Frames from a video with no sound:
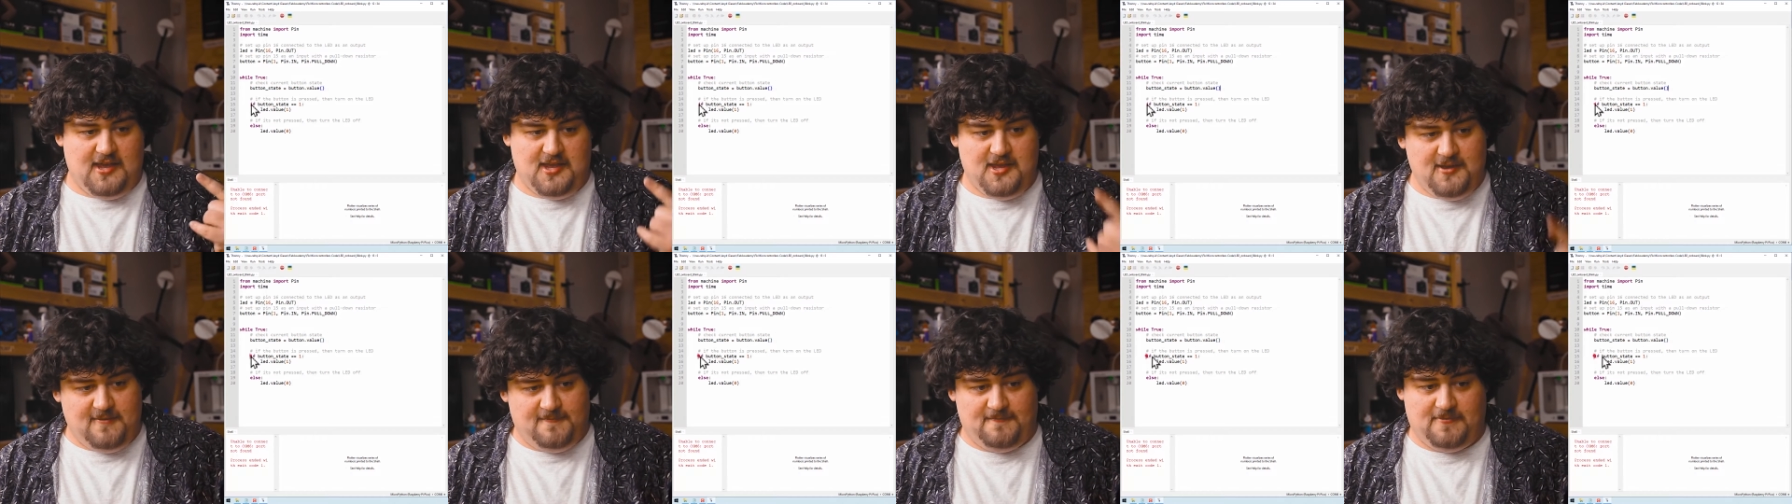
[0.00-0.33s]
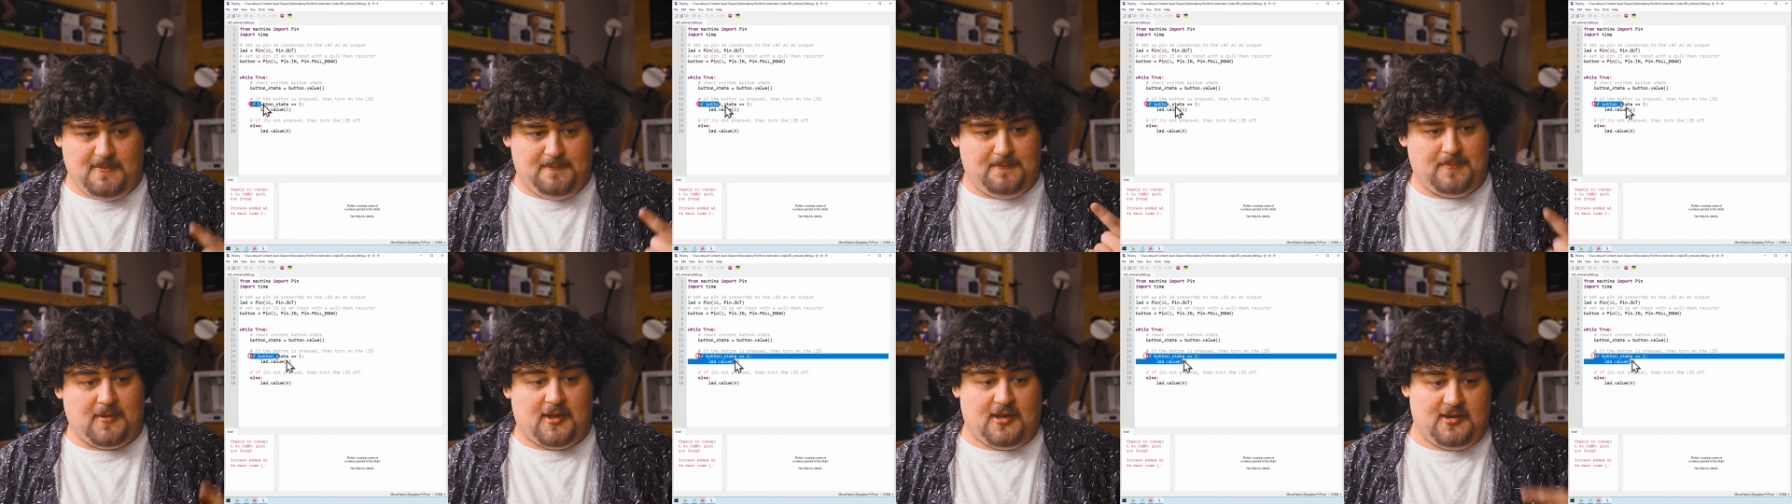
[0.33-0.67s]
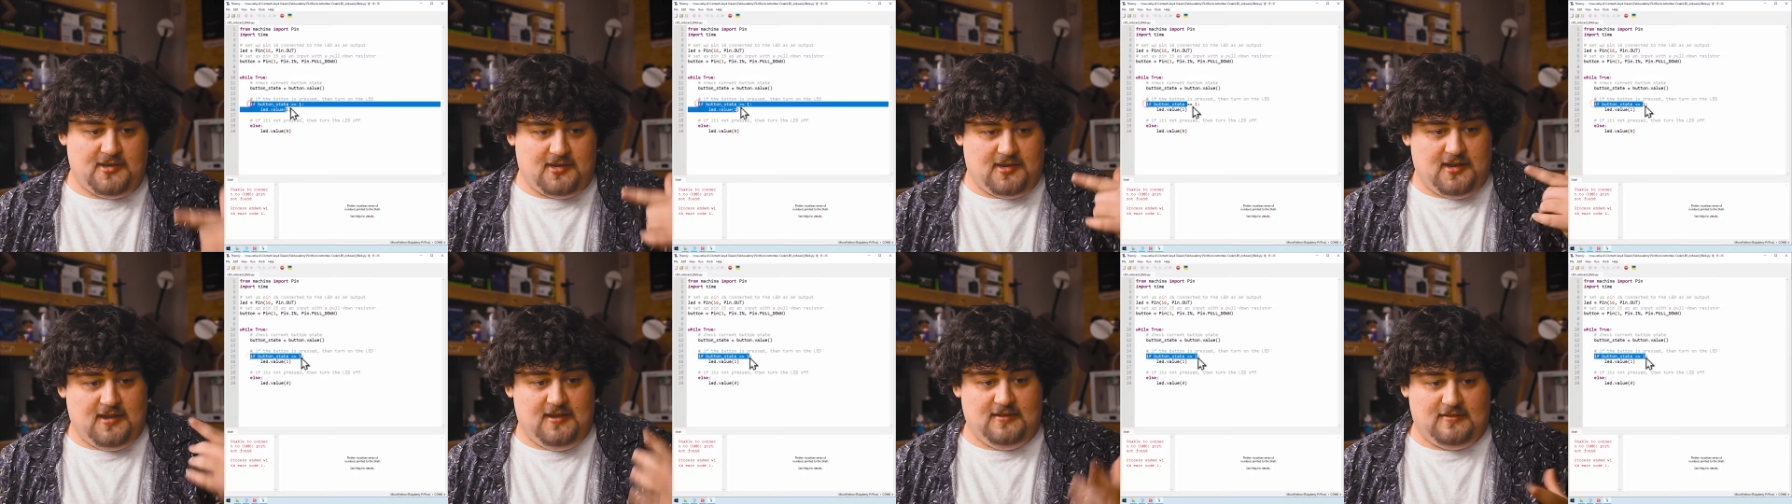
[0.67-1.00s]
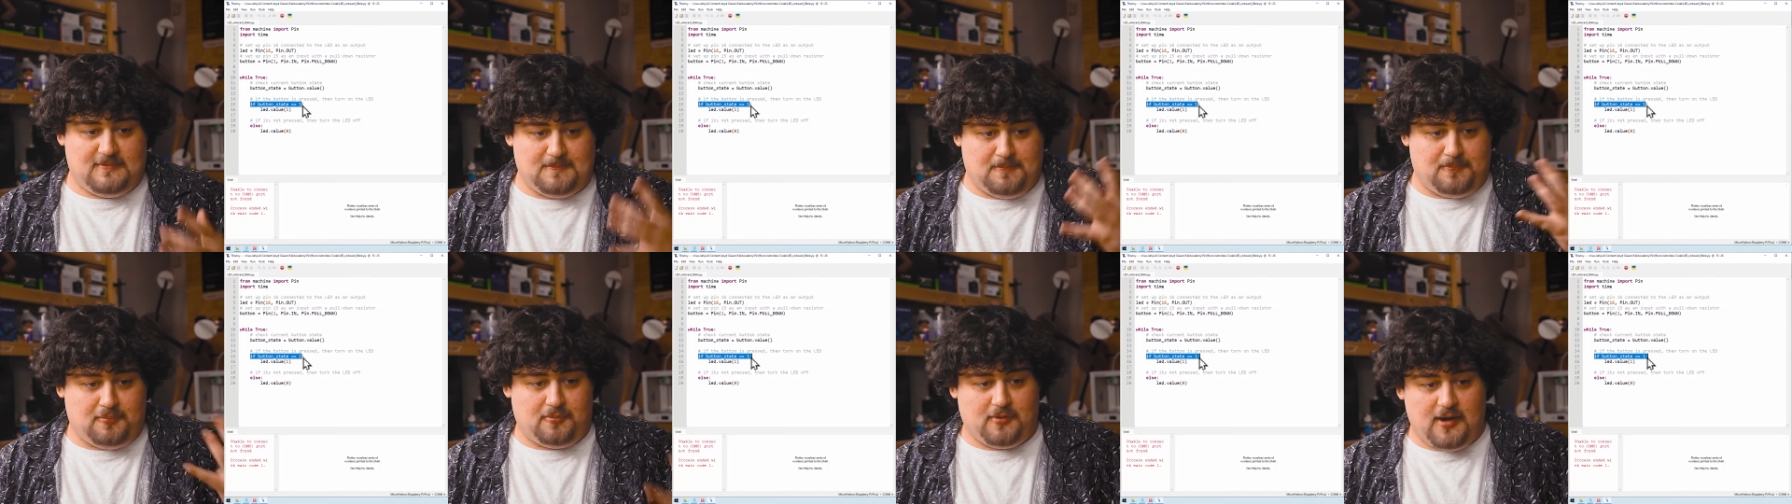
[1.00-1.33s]
if the button
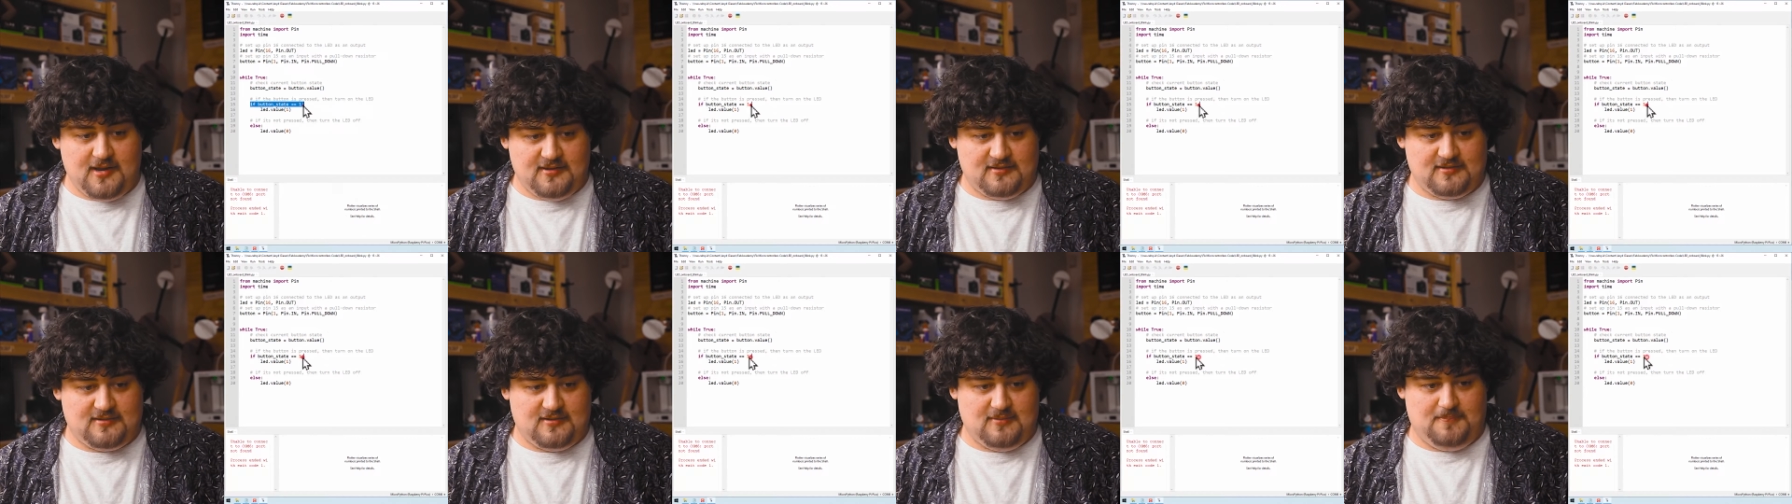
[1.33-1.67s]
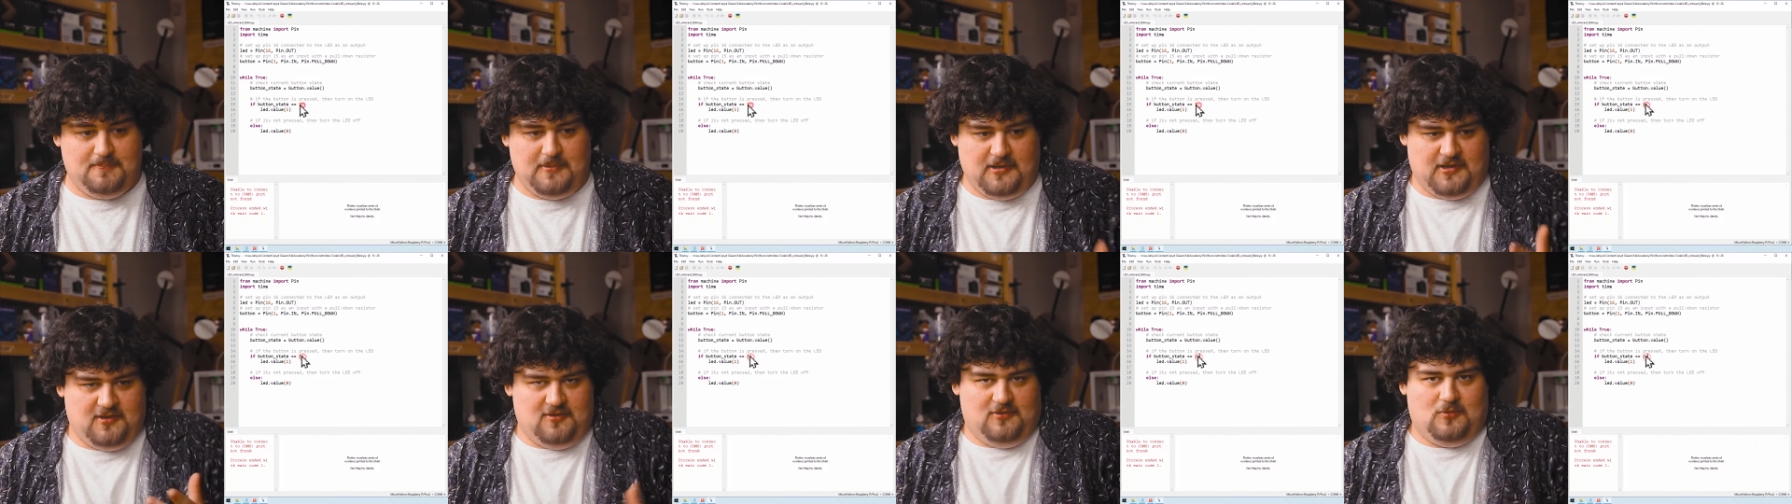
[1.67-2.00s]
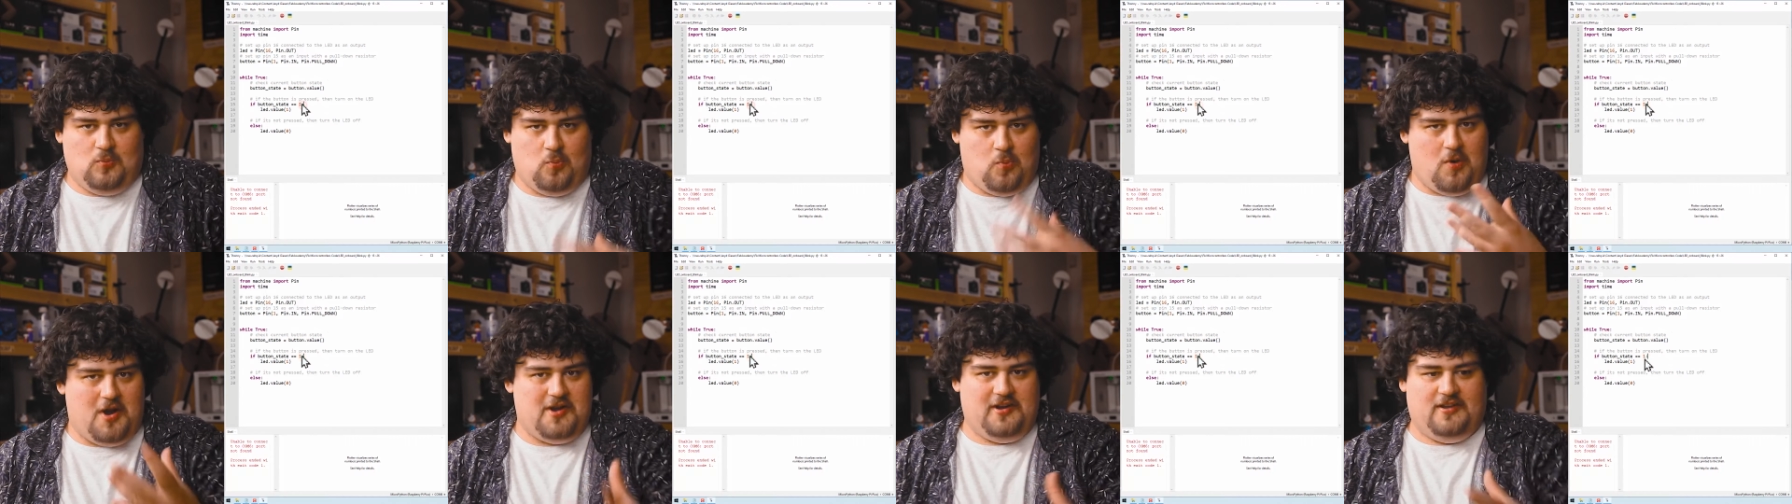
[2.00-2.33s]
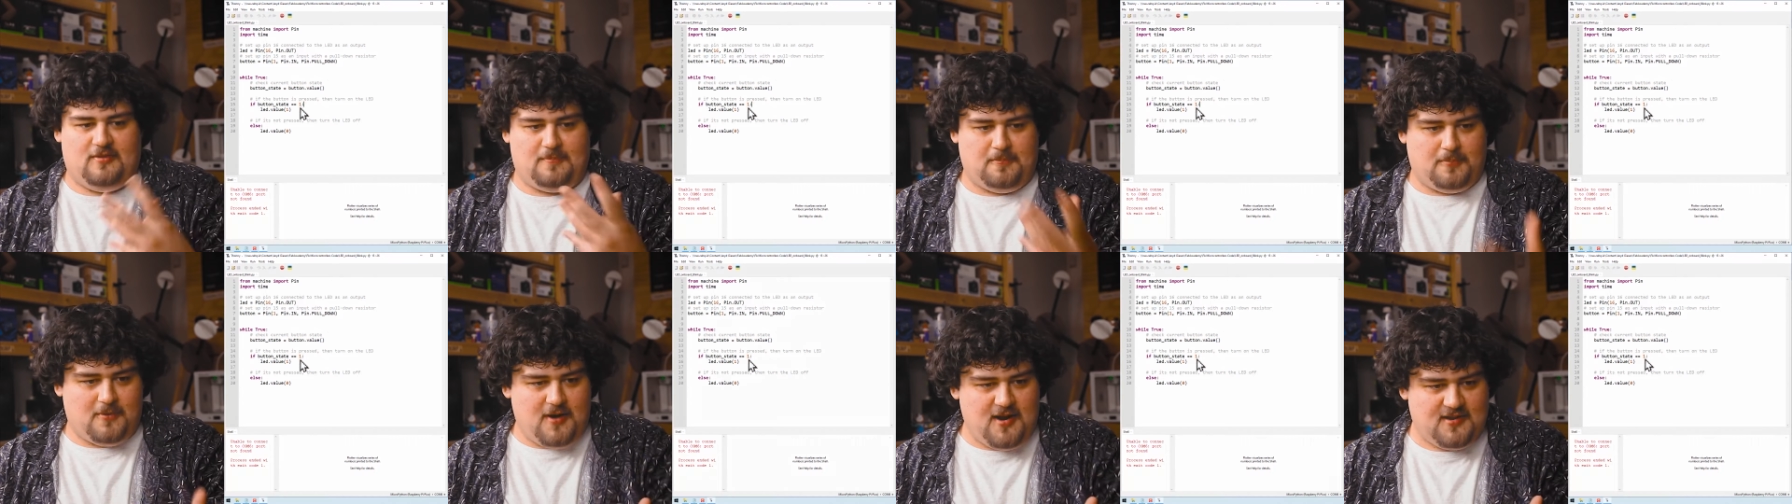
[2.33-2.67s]
is pressed, because one
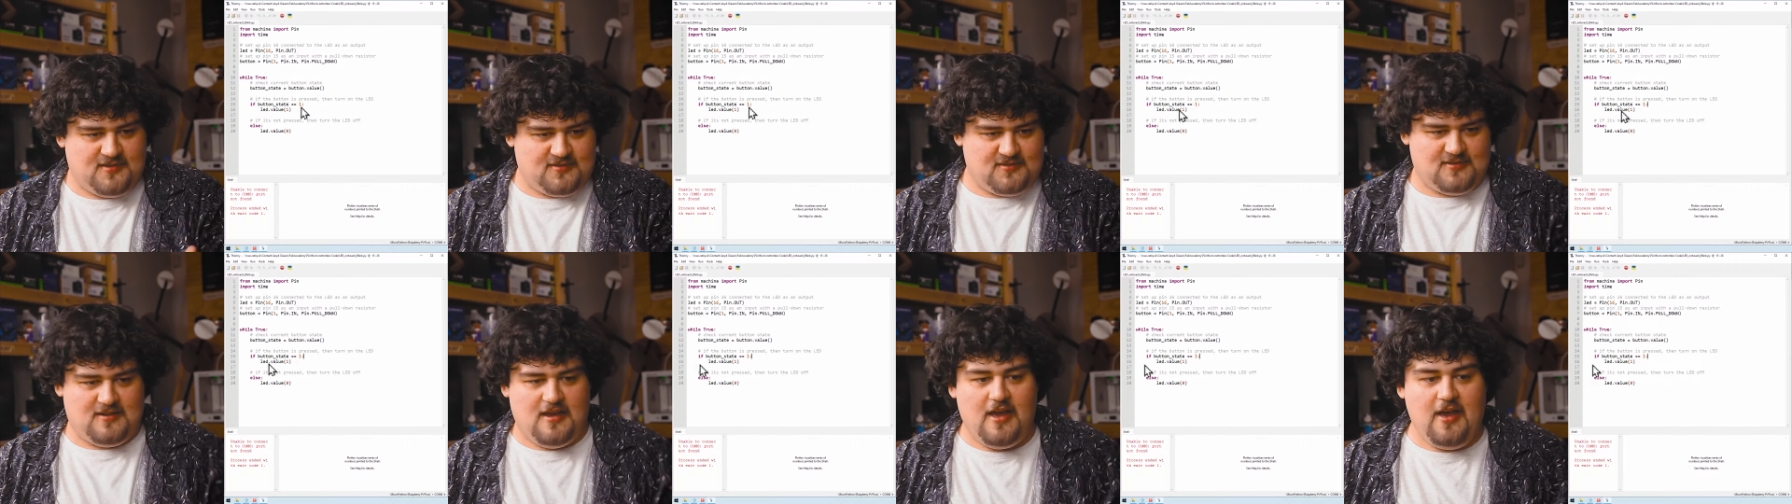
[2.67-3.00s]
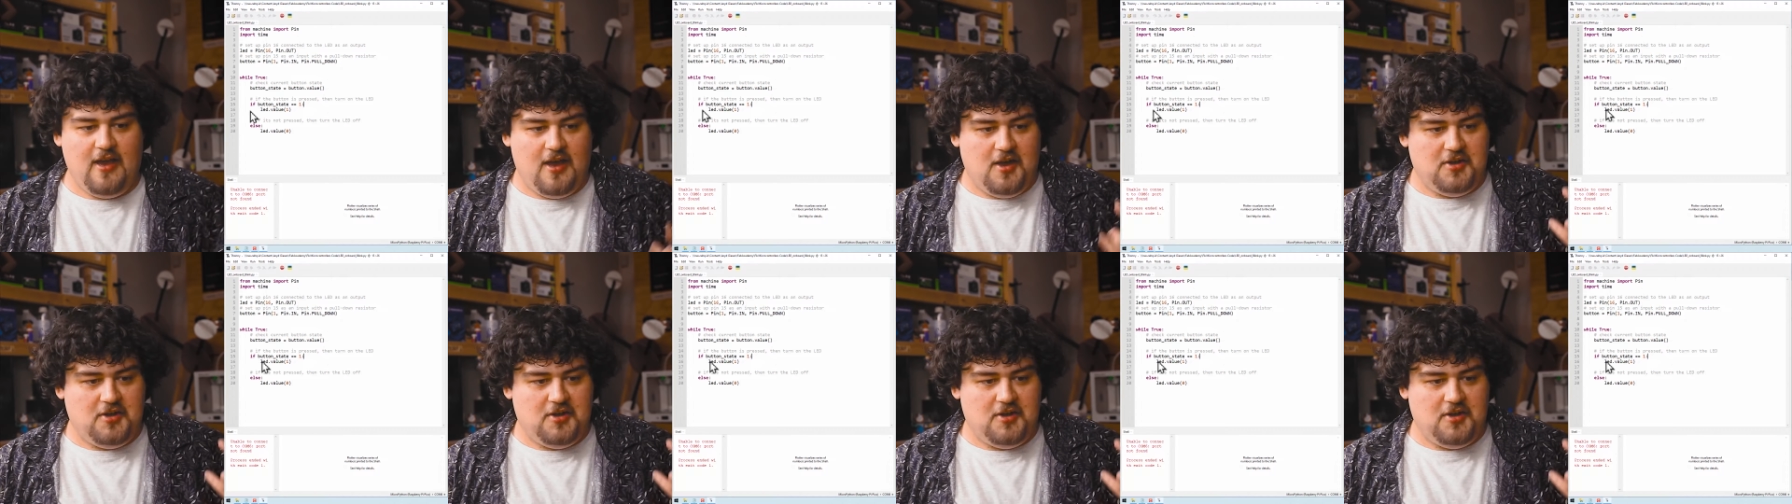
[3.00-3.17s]
is pressed,